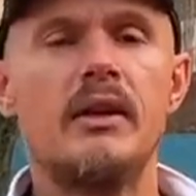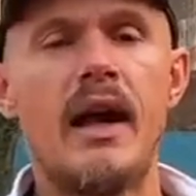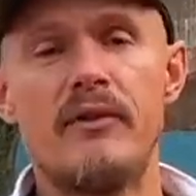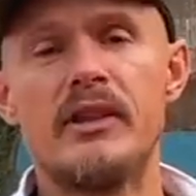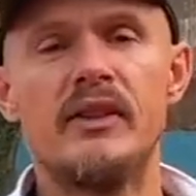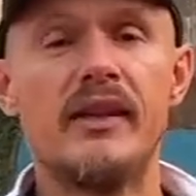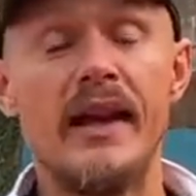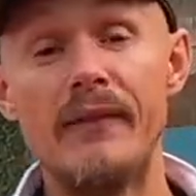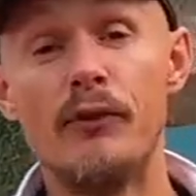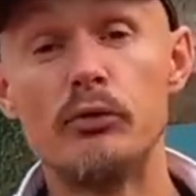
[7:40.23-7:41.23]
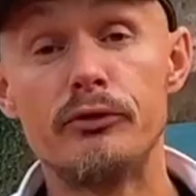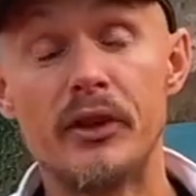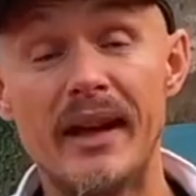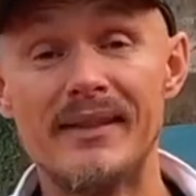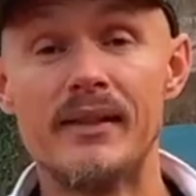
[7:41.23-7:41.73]
Have a nice day and don't
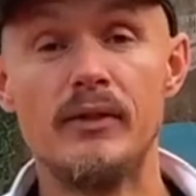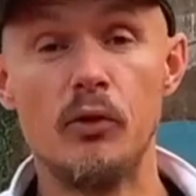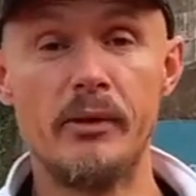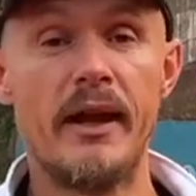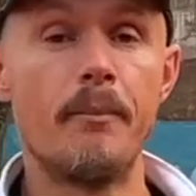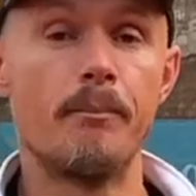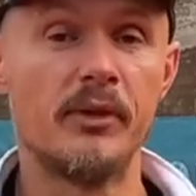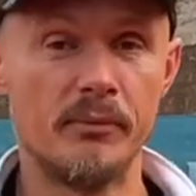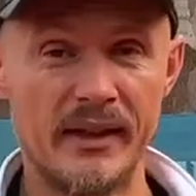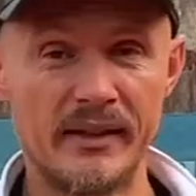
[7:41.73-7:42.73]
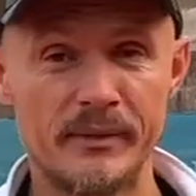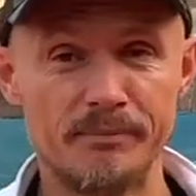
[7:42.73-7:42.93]
forget to play some tennis.